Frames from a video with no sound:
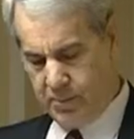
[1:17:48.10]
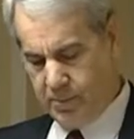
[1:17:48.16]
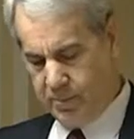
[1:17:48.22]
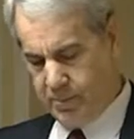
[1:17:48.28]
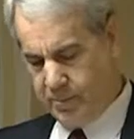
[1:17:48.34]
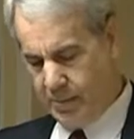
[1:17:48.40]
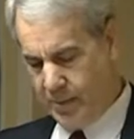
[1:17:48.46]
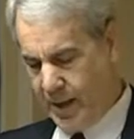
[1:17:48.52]

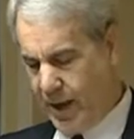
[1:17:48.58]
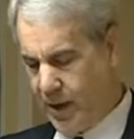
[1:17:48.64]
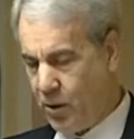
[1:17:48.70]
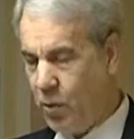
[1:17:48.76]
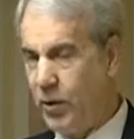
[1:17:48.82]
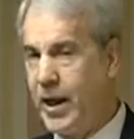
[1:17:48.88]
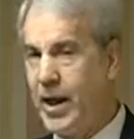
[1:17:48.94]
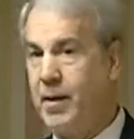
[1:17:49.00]
Not a whole
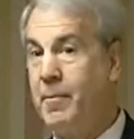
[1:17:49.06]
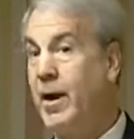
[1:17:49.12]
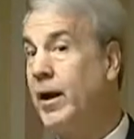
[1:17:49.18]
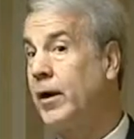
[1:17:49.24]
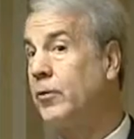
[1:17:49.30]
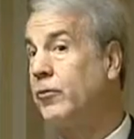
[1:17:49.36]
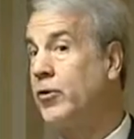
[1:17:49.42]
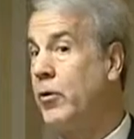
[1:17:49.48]
lot of
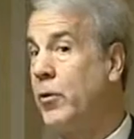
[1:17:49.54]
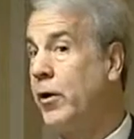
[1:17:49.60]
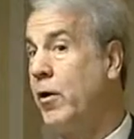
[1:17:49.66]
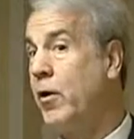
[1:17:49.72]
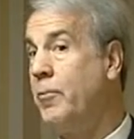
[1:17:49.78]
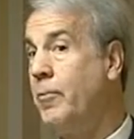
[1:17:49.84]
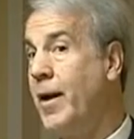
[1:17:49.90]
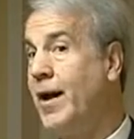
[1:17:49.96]
medicals going
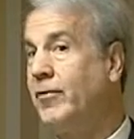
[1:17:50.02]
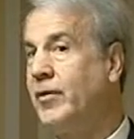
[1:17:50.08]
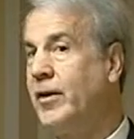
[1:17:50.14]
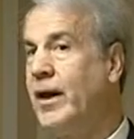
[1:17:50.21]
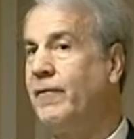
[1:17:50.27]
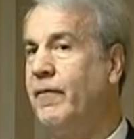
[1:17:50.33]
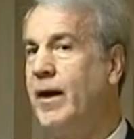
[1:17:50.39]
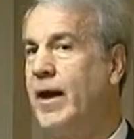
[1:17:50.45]
on past the
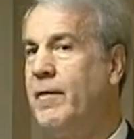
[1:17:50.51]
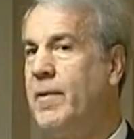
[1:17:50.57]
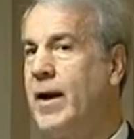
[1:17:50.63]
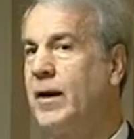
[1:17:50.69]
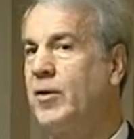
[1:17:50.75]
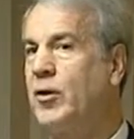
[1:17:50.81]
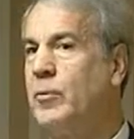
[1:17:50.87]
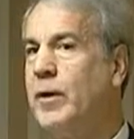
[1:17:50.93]
FAA
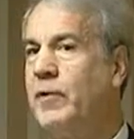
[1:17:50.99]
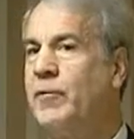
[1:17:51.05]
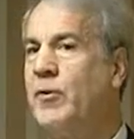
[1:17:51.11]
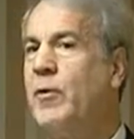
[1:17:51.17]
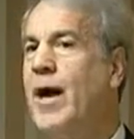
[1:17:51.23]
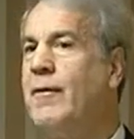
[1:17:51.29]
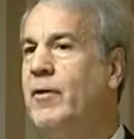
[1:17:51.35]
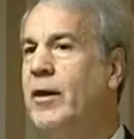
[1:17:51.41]
medical, but if you
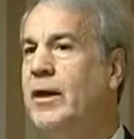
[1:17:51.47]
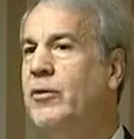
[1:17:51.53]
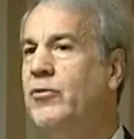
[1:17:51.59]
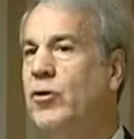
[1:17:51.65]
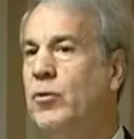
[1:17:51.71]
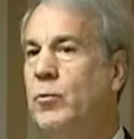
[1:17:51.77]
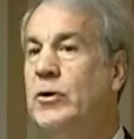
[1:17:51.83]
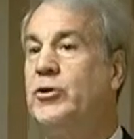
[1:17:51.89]
have an issue,
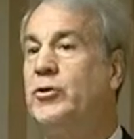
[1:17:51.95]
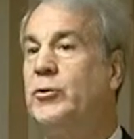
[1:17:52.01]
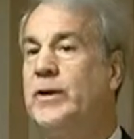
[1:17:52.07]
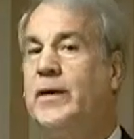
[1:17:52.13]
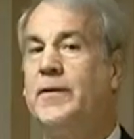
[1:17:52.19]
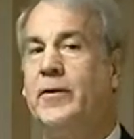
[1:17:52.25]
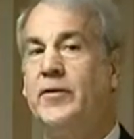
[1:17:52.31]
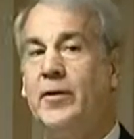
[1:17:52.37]
once you get
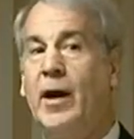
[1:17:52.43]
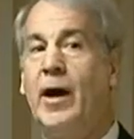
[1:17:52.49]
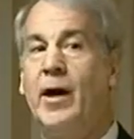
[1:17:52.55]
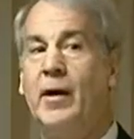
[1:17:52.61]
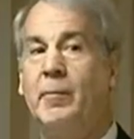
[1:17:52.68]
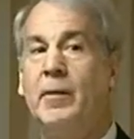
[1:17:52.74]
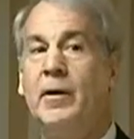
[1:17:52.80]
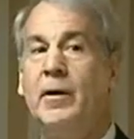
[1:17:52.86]
the
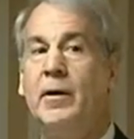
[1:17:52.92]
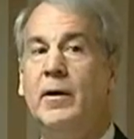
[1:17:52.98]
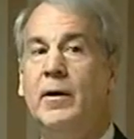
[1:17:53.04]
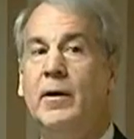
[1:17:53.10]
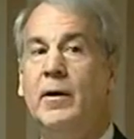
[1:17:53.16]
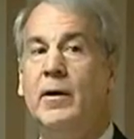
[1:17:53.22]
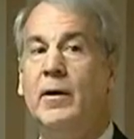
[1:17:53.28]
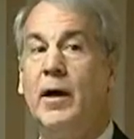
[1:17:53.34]
job,
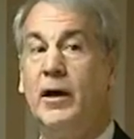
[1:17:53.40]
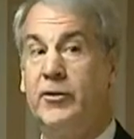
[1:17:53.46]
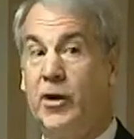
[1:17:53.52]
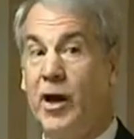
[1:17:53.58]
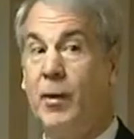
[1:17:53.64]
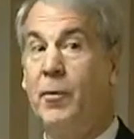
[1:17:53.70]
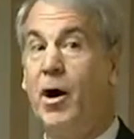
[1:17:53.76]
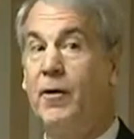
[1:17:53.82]
a
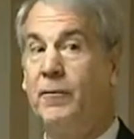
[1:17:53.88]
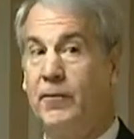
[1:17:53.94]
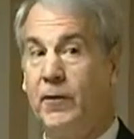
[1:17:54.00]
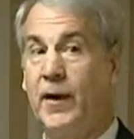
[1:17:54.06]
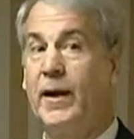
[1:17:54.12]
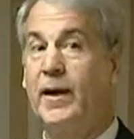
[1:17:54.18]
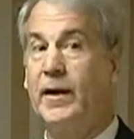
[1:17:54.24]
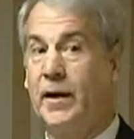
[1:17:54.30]
job offer, they
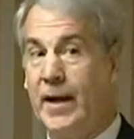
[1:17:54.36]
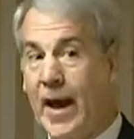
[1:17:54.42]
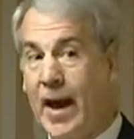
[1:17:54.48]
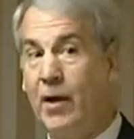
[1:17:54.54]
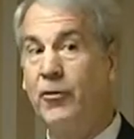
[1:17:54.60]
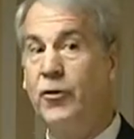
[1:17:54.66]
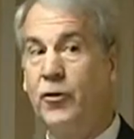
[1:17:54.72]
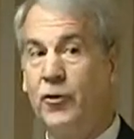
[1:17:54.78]
can now
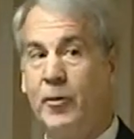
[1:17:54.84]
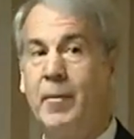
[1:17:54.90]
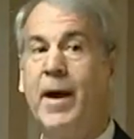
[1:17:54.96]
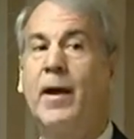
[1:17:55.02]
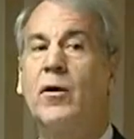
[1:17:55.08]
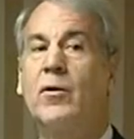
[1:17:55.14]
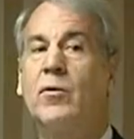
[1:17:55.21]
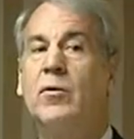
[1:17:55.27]
do the
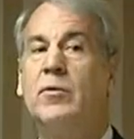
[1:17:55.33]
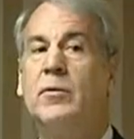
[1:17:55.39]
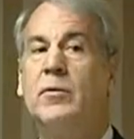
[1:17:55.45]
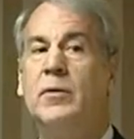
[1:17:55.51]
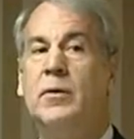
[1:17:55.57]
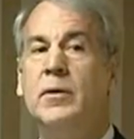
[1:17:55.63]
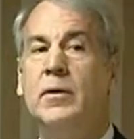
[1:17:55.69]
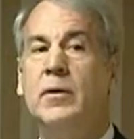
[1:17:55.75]
medical,
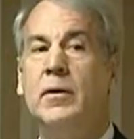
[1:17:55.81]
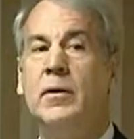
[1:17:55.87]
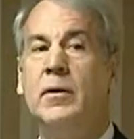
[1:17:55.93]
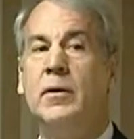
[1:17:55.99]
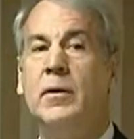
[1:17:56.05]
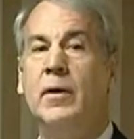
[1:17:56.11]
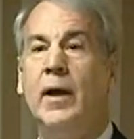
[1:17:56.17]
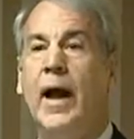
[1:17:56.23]

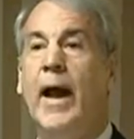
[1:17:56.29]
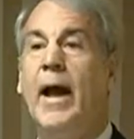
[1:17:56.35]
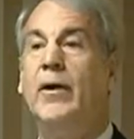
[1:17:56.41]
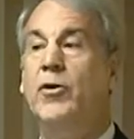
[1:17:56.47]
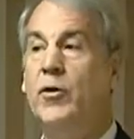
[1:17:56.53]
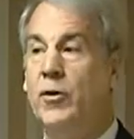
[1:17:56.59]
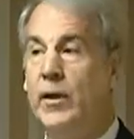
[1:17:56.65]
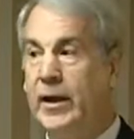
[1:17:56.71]
and
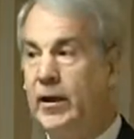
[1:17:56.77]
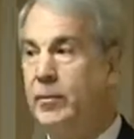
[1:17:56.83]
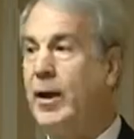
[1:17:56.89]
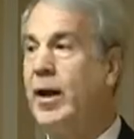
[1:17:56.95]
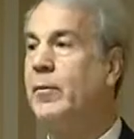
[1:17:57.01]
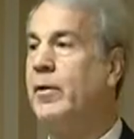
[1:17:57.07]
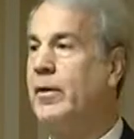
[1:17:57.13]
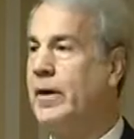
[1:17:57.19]
you need to be able
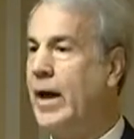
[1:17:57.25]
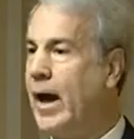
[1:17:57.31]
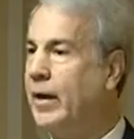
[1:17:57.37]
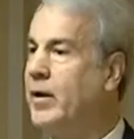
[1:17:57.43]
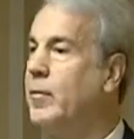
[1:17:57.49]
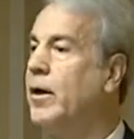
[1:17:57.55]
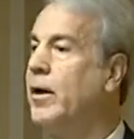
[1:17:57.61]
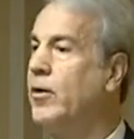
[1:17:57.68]
to
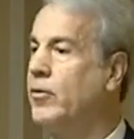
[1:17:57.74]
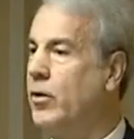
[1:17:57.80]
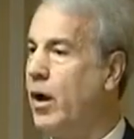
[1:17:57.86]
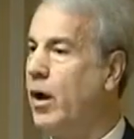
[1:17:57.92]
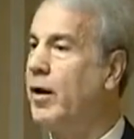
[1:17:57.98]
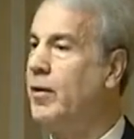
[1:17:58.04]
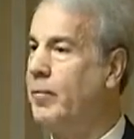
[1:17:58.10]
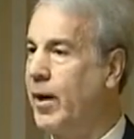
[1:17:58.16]
document and
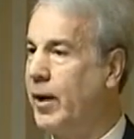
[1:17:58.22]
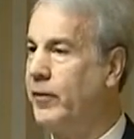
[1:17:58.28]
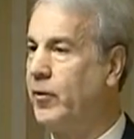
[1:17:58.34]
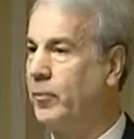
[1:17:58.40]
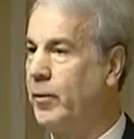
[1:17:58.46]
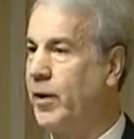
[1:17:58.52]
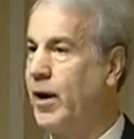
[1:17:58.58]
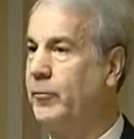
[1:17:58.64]
talk about your
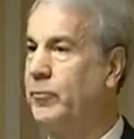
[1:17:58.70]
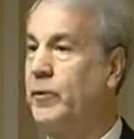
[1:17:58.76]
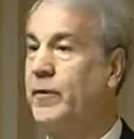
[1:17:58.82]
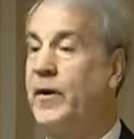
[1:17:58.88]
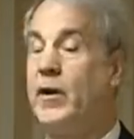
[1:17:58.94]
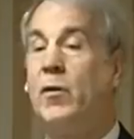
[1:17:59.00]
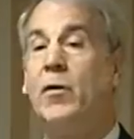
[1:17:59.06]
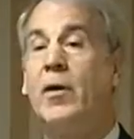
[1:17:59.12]
problems. What they
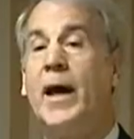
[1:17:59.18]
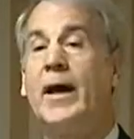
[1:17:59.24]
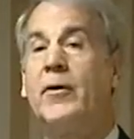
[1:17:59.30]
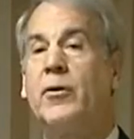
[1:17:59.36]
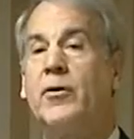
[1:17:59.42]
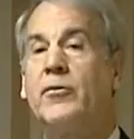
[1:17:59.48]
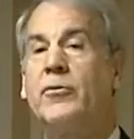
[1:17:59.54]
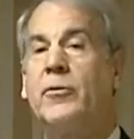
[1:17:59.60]
don't like
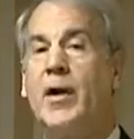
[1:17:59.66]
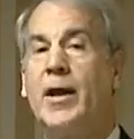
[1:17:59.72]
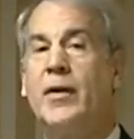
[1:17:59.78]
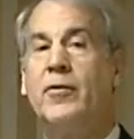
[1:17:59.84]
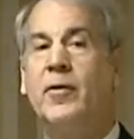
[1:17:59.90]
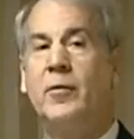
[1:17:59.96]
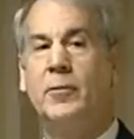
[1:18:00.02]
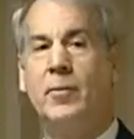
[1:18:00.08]
are
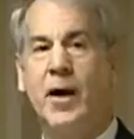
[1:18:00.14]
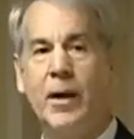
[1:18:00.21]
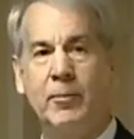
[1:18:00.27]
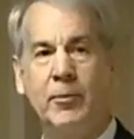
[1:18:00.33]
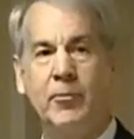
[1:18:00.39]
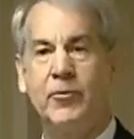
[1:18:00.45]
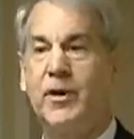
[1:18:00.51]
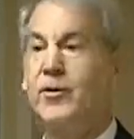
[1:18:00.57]
transient
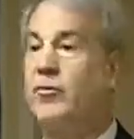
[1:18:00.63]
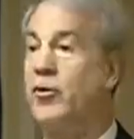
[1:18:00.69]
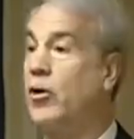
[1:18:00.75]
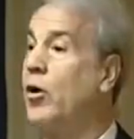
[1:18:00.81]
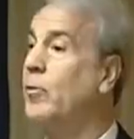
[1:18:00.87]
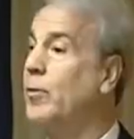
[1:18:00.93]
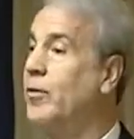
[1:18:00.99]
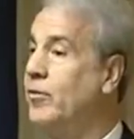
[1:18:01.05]
problems, things that aren't
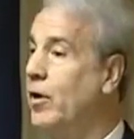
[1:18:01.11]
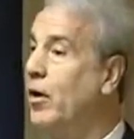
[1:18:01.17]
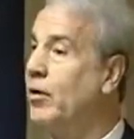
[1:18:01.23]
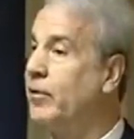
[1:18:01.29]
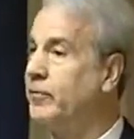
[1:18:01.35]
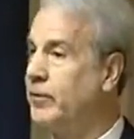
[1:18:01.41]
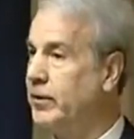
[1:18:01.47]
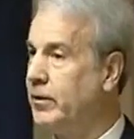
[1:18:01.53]
resolved.